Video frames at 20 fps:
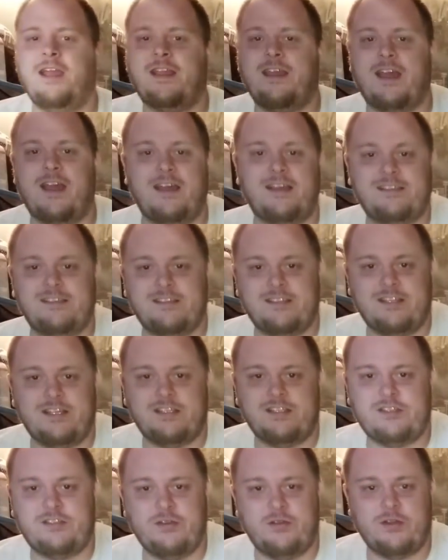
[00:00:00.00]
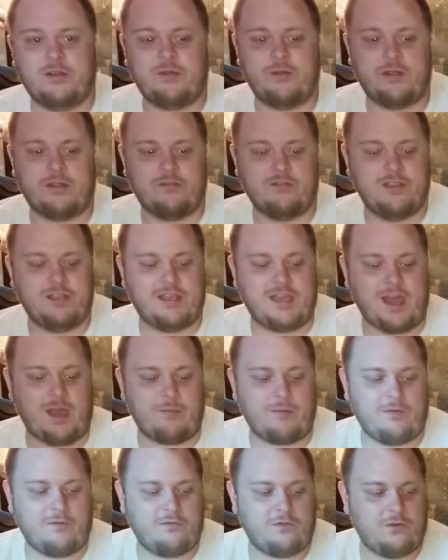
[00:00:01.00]
guys. Let's do a quick
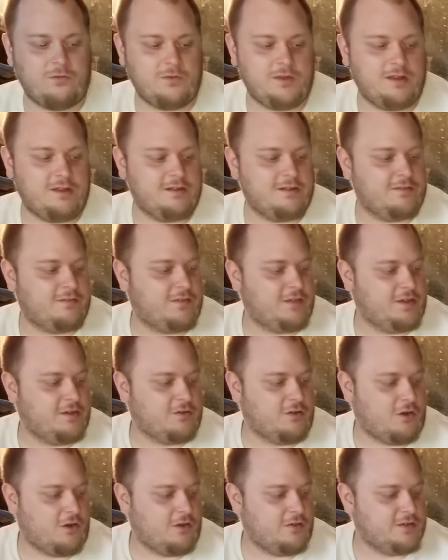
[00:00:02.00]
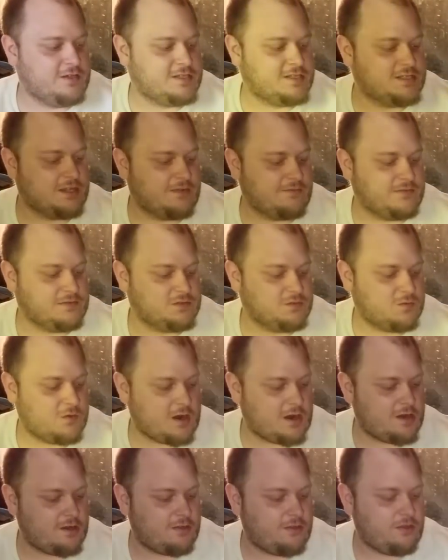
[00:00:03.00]
recap of what we're going to think all this stuff is
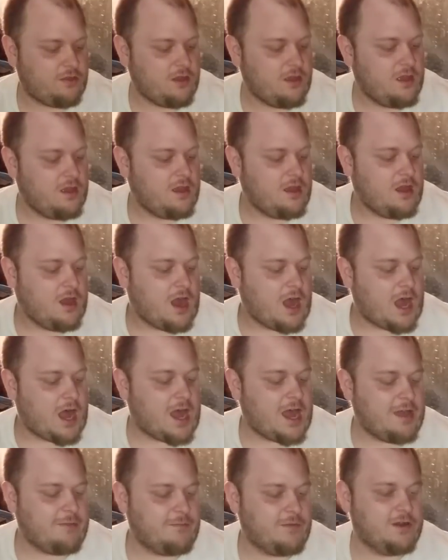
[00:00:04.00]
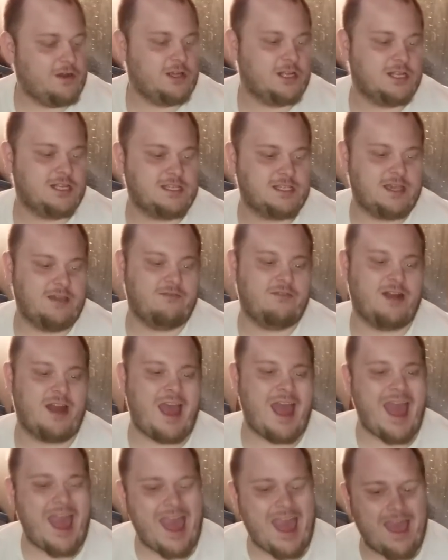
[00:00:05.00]
worth. I'm going to just give an
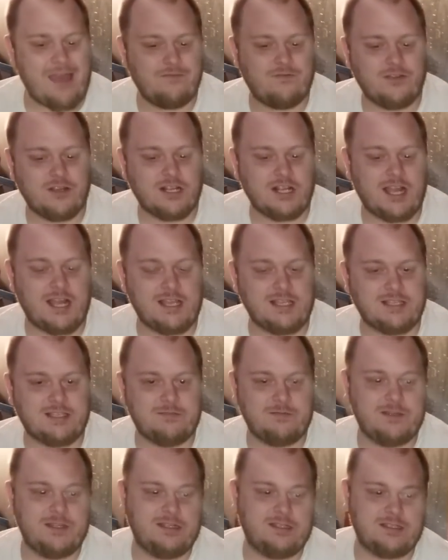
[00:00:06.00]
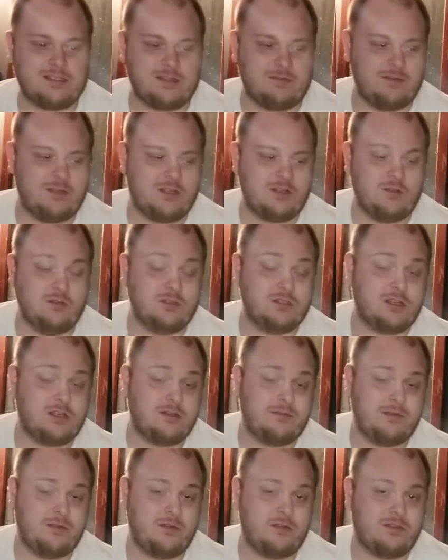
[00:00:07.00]
average estimate. Some of the shoes are going
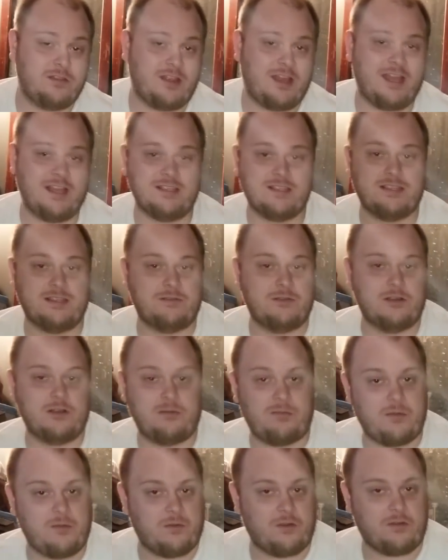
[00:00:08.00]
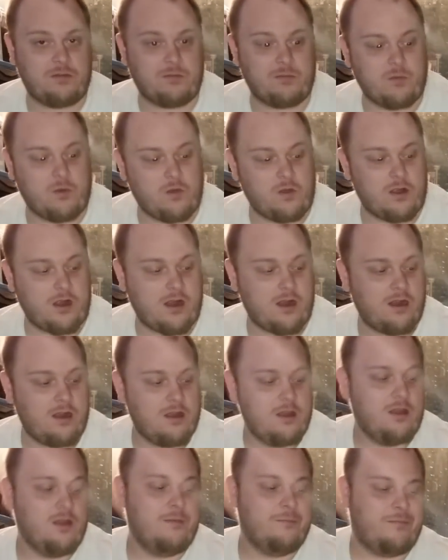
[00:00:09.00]
to be worth less. Some are going to be worth more.
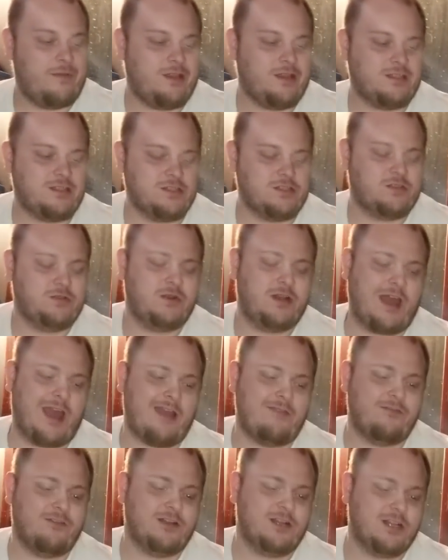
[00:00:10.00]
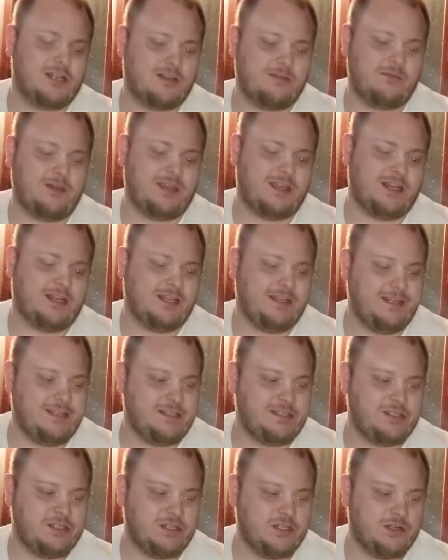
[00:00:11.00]
But let's just do an average to make it
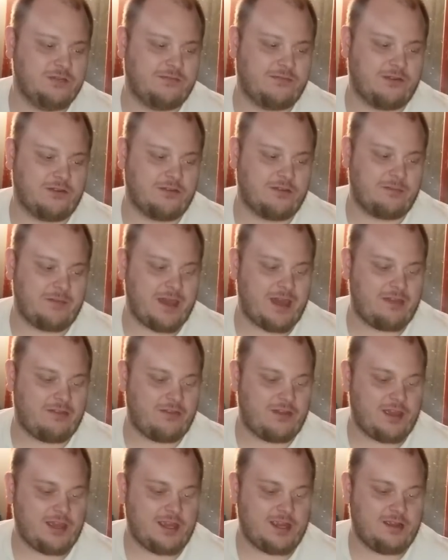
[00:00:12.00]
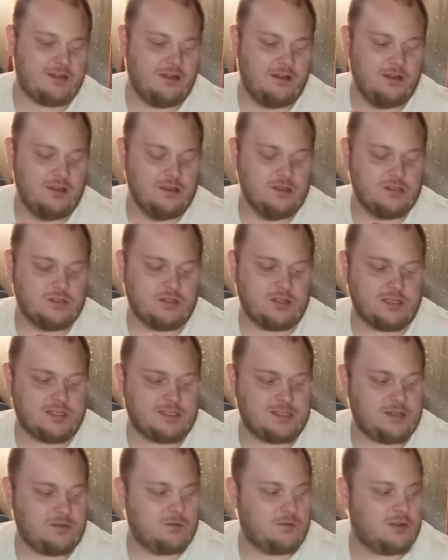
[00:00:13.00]
easier for the mathing. So let's
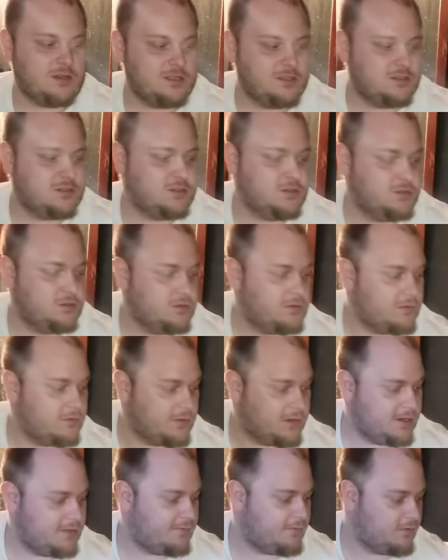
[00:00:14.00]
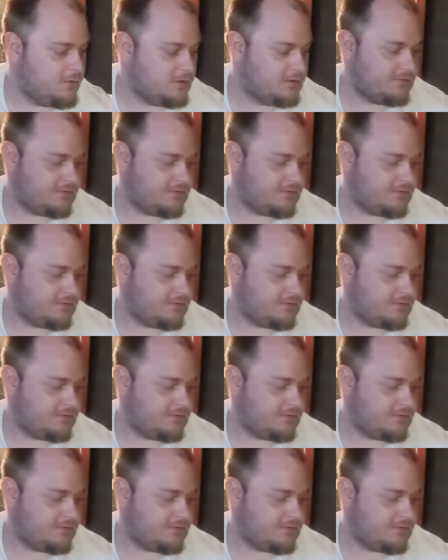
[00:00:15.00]
see, one, two, three, four,